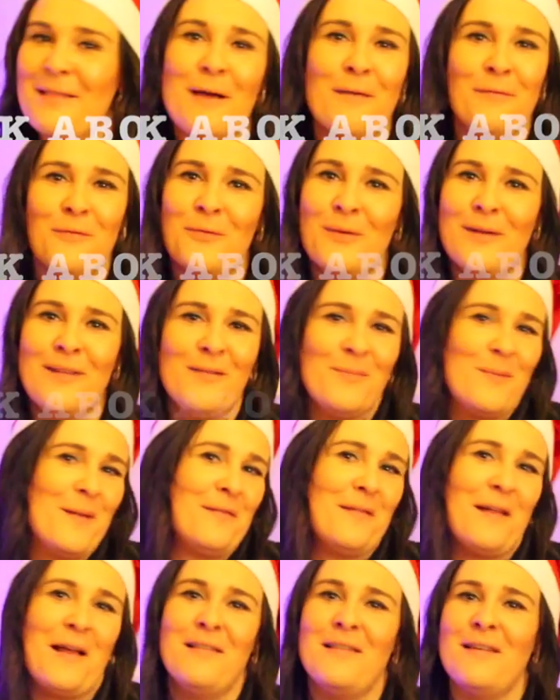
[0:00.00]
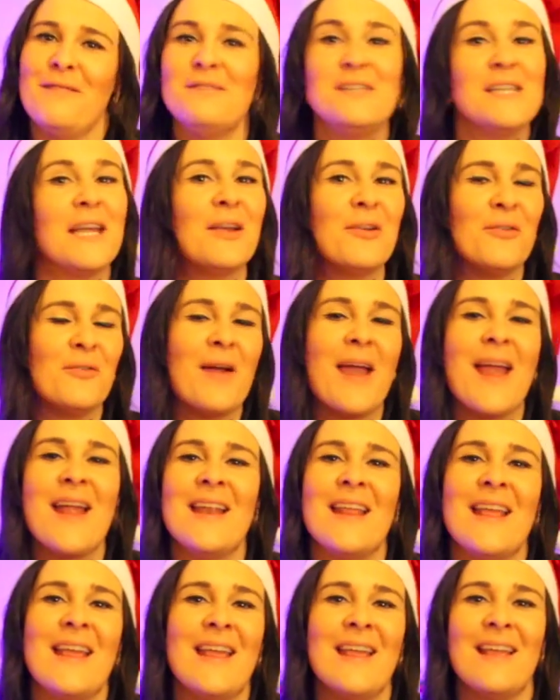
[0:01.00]
love Christmas. I love
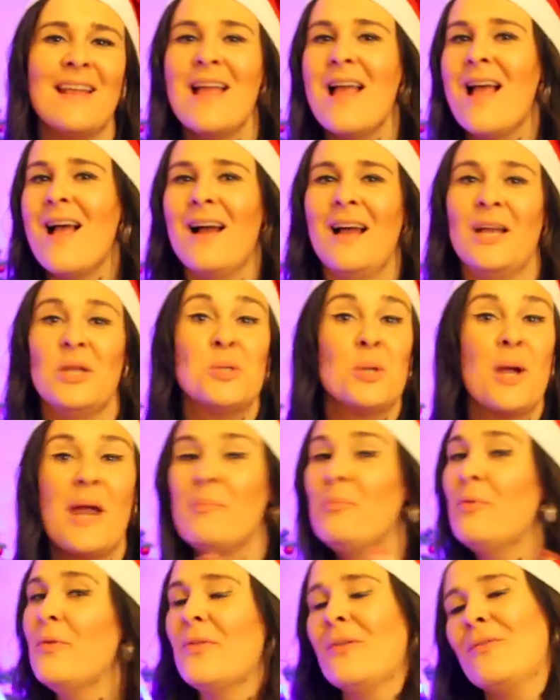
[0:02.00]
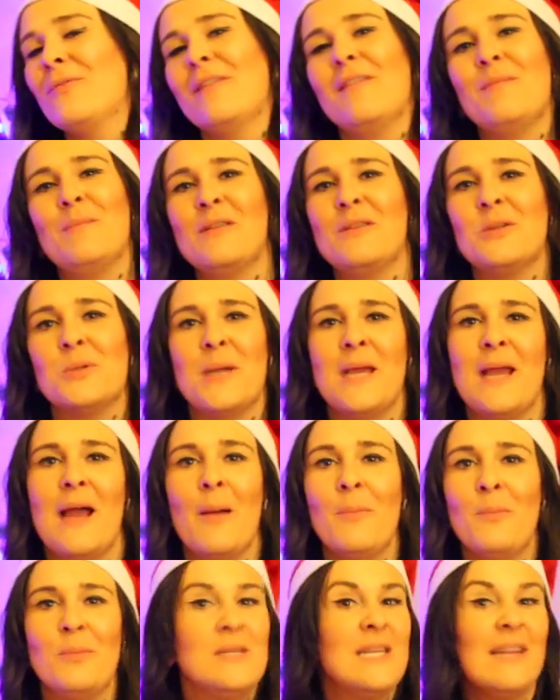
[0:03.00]
decorating. I try and put the Christmas tree
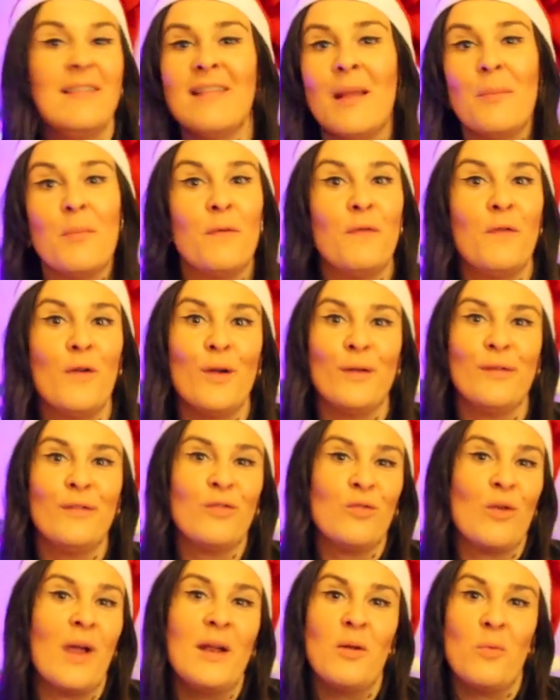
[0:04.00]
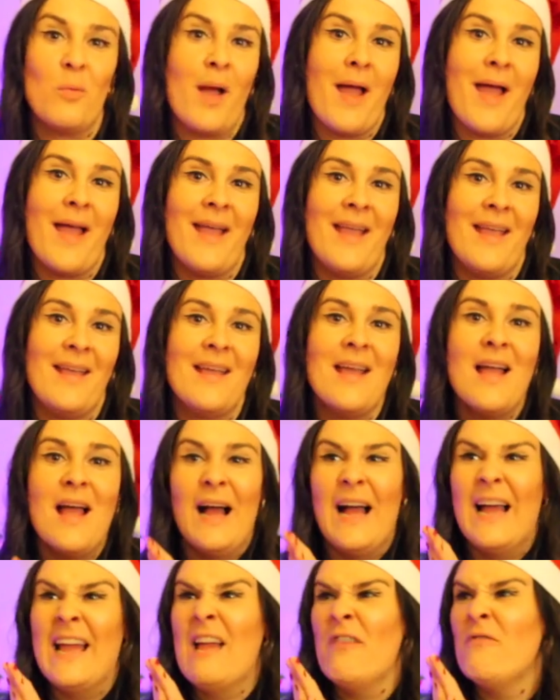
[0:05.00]
up December 1st straight away.
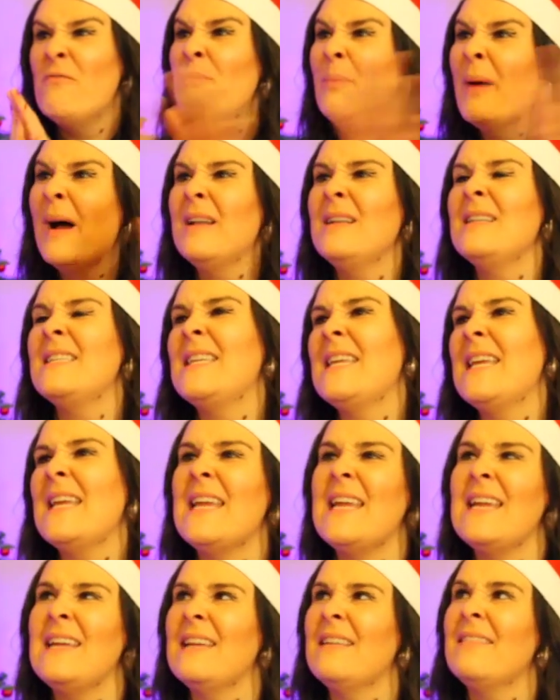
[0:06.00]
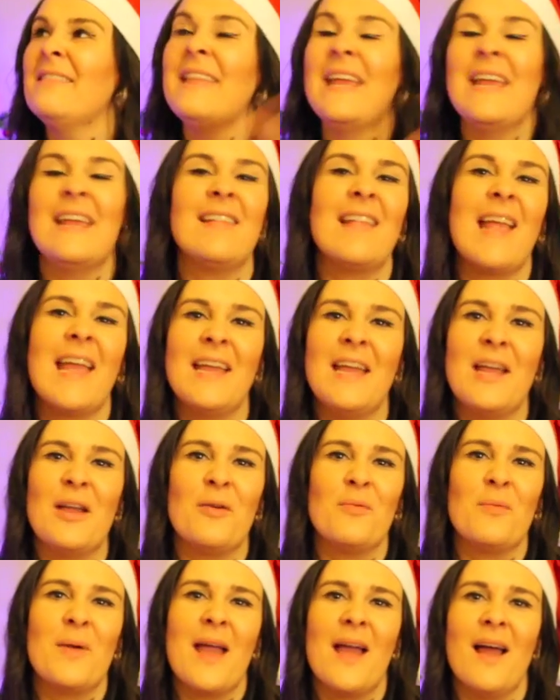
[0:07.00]
I have bunting and things
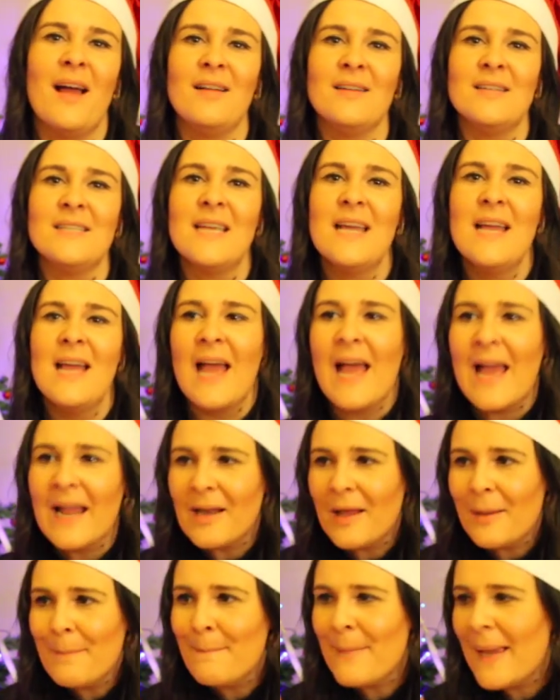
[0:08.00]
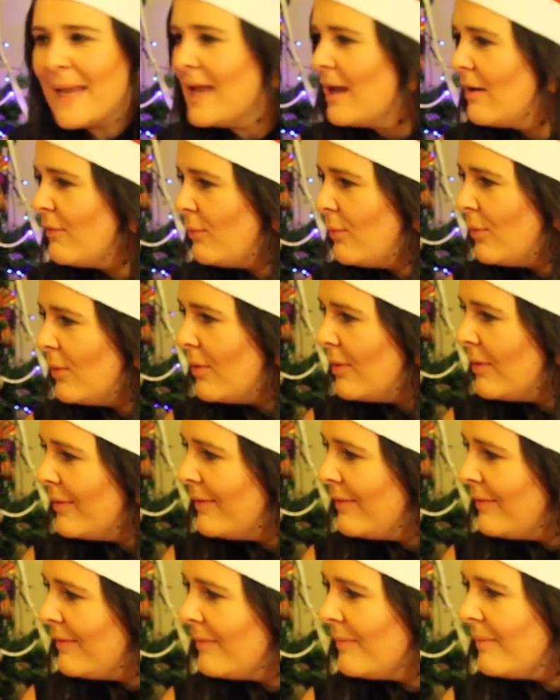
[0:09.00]
hanging around. And I may have
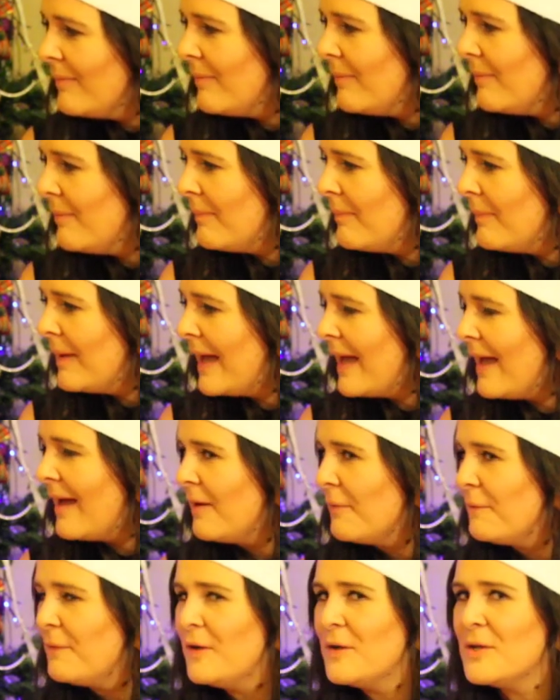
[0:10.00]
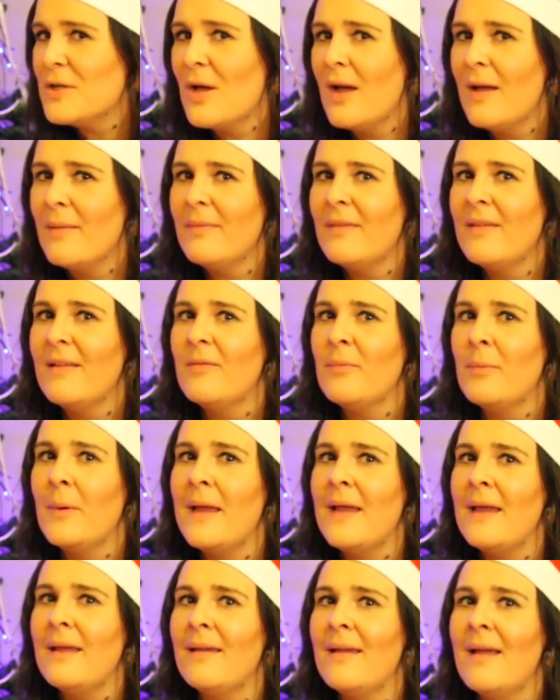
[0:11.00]
worn my hat a few times this
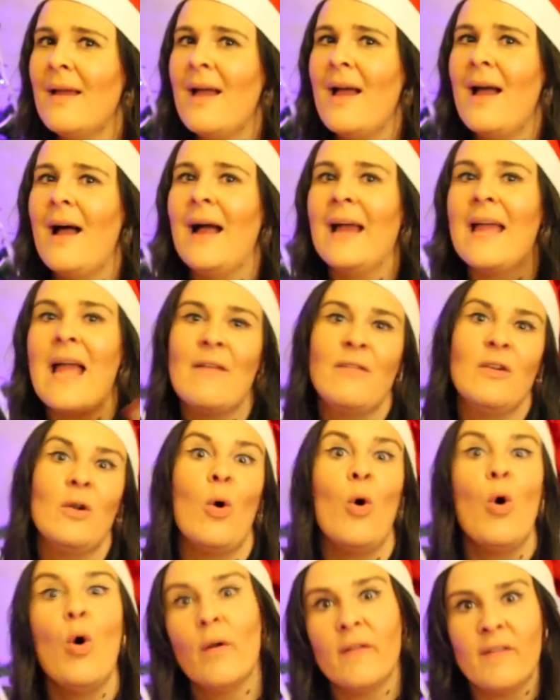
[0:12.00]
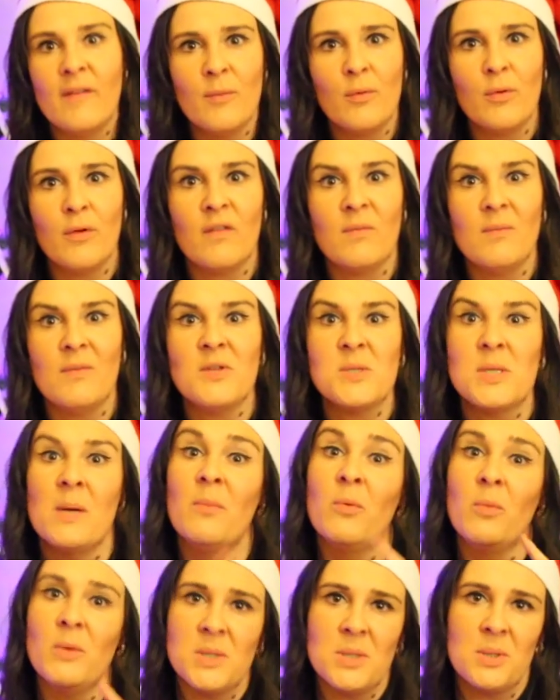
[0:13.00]
week. I have an awesome Christmas
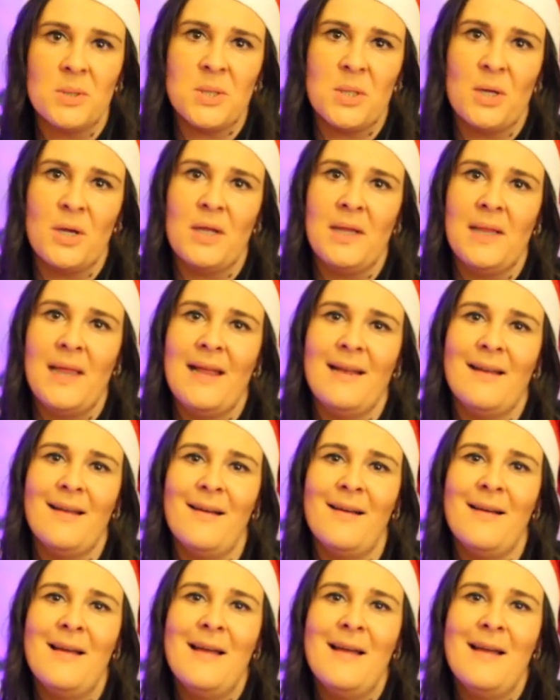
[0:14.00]
jumper, which I'll show you later.